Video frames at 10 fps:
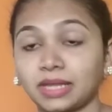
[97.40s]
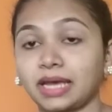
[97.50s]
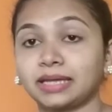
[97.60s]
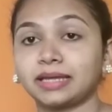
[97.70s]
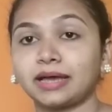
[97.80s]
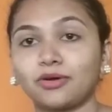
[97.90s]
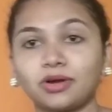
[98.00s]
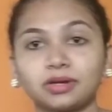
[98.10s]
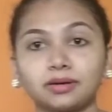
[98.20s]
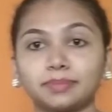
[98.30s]
And I
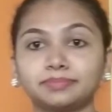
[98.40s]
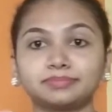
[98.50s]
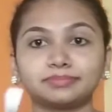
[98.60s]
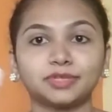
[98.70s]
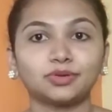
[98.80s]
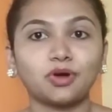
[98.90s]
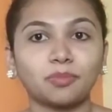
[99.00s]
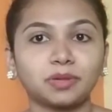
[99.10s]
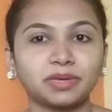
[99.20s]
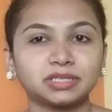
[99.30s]
got a
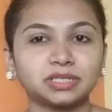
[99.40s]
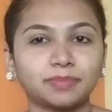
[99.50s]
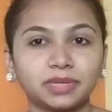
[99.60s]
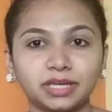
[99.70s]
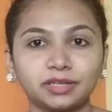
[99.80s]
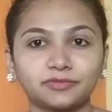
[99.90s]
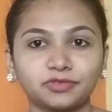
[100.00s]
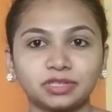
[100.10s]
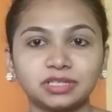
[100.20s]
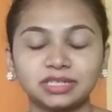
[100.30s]
complimentary applicator
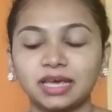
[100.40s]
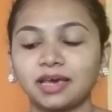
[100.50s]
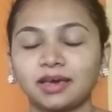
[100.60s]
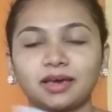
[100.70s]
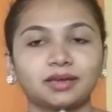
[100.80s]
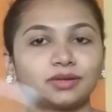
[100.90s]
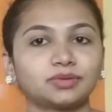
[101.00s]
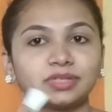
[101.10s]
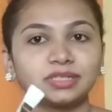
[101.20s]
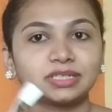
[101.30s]
for this. Now
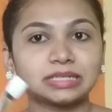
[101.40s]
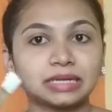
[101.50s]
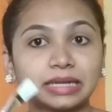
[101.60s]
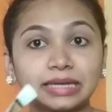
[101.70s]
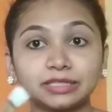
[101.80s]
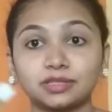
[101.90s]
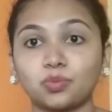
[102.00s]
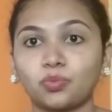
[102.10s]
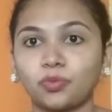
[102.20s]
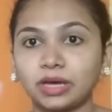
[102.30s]
this
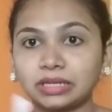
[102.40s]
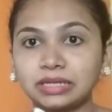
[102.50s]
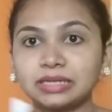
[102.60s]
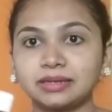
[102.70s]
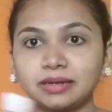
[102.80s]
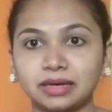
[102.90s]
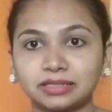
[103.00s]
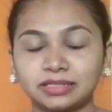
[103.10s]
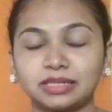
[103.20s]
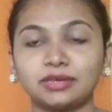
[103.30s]
glides very
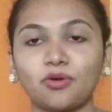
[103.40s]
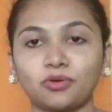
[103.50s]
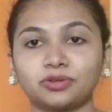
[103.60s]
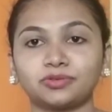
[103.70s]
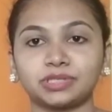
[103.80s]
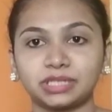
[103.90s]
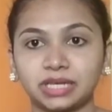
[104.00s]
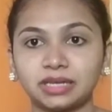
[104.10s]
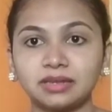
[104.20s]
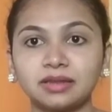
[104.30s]
nicely on your
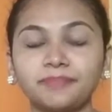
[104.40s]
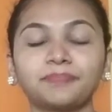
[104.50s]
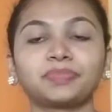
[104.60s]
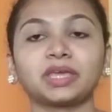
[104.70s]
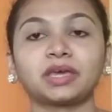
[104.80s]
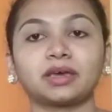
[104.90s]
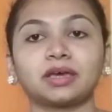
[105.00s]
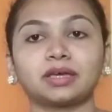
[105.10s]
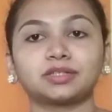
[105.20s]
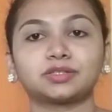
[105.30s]
skin.
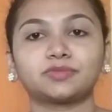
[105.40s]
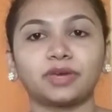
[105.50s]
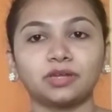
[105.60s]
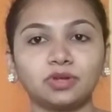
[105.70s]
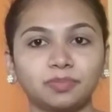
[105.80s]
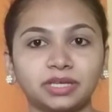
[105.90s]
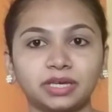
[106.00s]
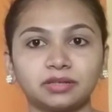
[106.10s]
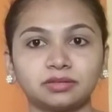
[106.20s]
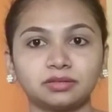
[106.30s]
It's very good
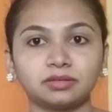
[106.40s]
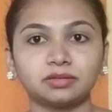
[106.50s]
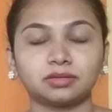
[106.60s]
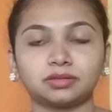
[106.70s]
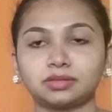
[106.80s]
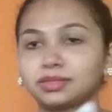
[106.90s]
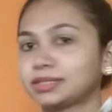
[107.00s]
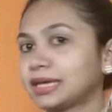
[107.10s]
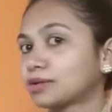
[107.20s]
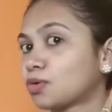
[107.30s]
applicator.
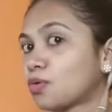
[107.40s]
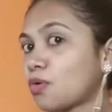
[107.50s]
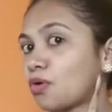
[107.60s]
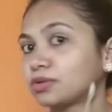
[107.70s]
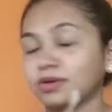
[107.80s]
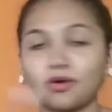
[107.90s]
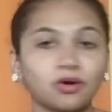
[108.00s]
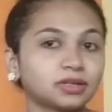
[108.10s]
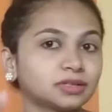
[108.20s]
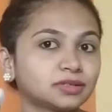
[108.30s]
It can go on the
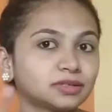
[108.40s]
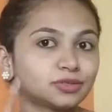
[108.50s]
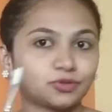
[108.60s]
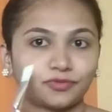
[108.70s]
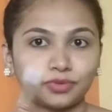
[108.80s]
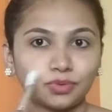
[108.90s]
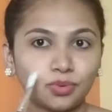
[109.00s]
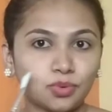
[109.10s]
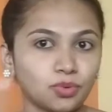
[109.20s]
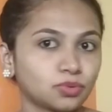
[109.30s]
corners of
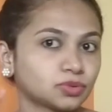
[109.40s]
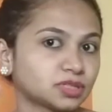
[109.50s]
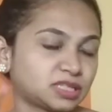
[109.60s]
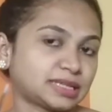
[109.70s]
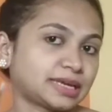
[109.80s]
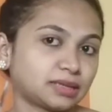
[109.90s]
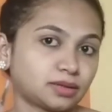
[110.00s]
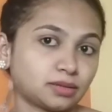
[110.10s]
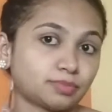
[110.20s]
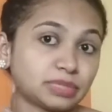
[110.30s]
your nose
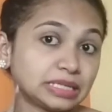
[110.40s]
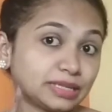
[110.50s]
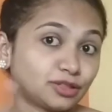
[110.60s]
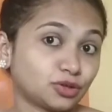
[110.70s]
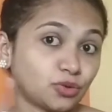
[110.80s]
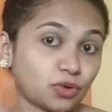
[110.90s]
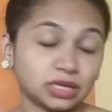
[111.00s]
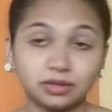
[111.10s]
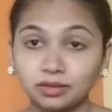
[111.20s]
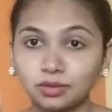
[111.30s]
and beneath your
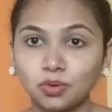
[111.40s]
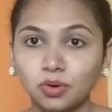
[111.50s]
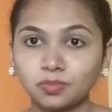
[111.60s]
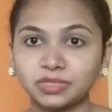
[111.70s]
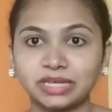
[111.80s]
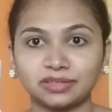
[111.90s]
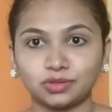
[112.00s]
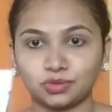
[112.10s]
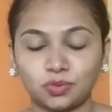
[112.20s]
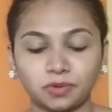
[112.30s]
earlobes and
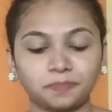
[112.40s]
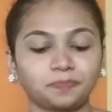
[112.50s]
so on.